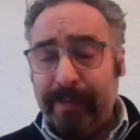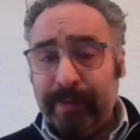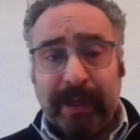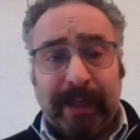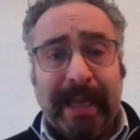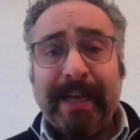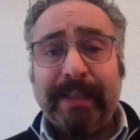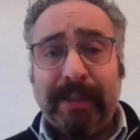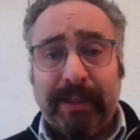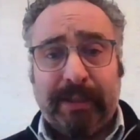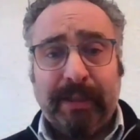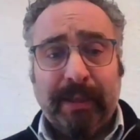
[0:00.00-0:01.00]
even
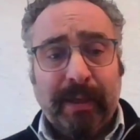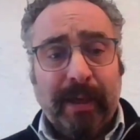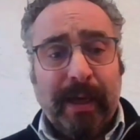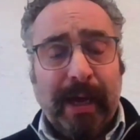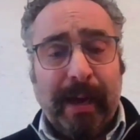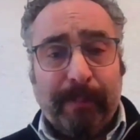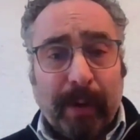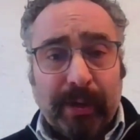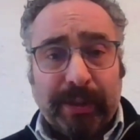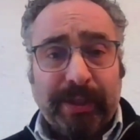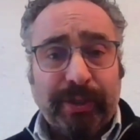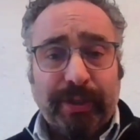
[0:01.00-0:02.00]
elected
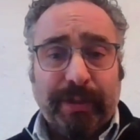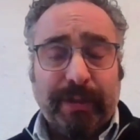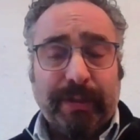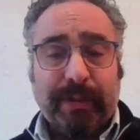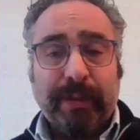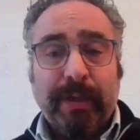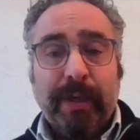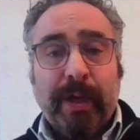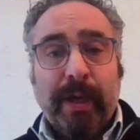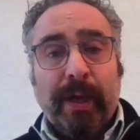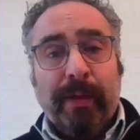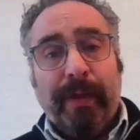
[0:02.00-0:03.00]
politicians,
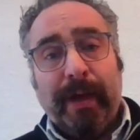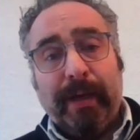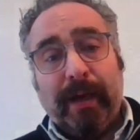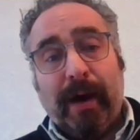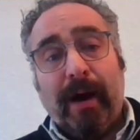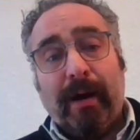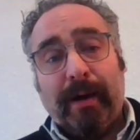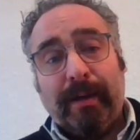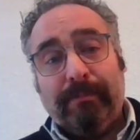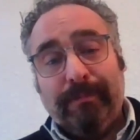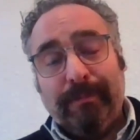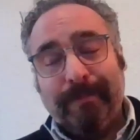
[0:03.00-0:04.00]
that
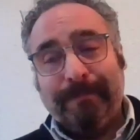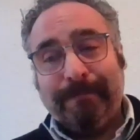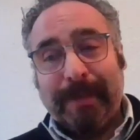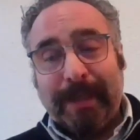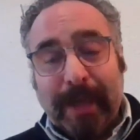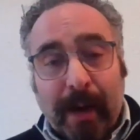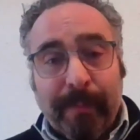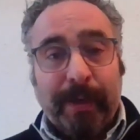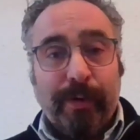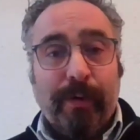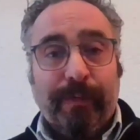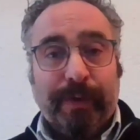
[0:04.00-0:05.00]
are
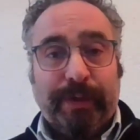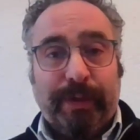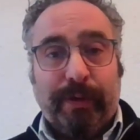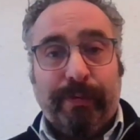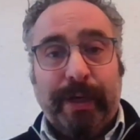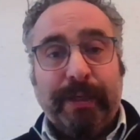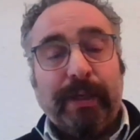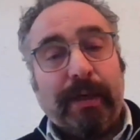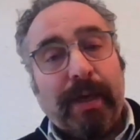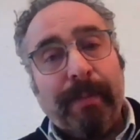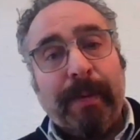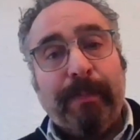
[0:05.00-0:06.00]
coming over to the Greens
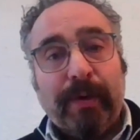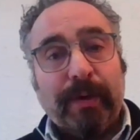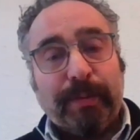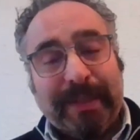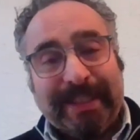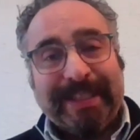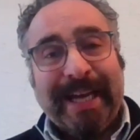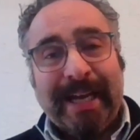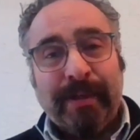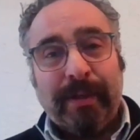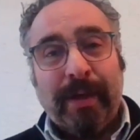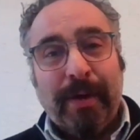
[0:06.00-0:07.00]
are coming because we
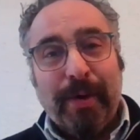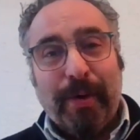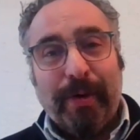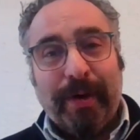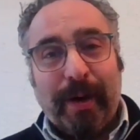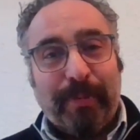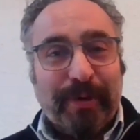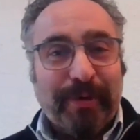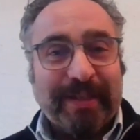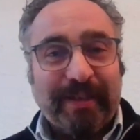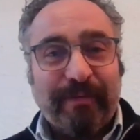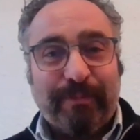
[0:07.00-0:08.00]
stand on our
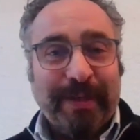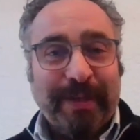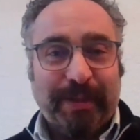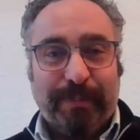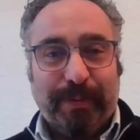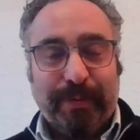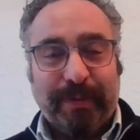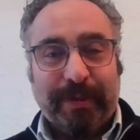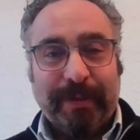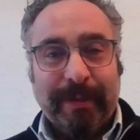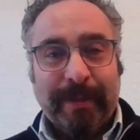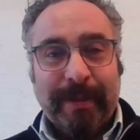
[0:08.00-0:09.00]
progressive
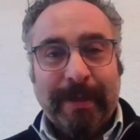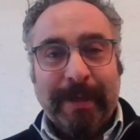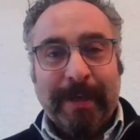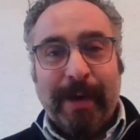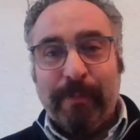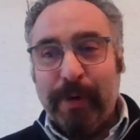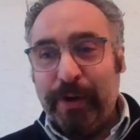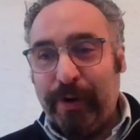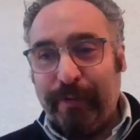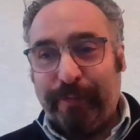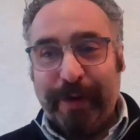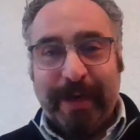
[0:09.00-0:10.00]
principles. And we're
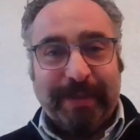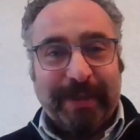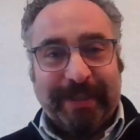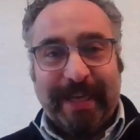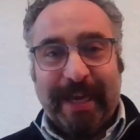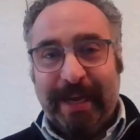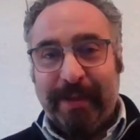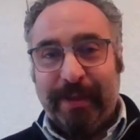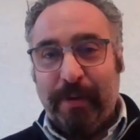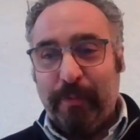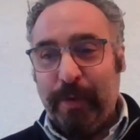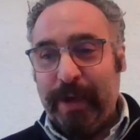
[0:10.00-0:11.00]
not afraid to say
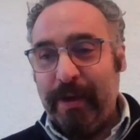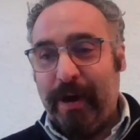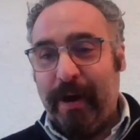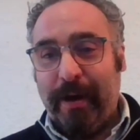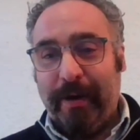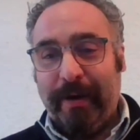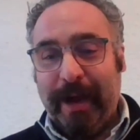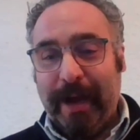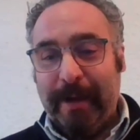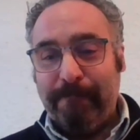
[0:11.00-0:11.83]
that we are,